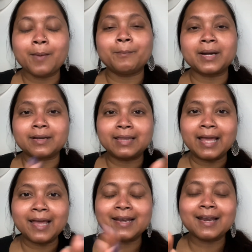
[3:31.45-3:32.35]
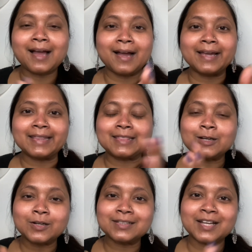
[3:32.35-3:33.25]
but then I
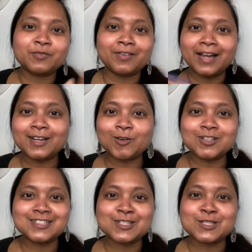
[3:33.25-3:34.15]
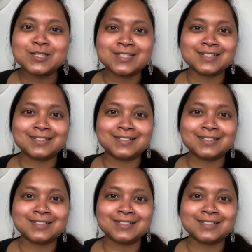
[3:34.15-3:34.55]
thought that why not just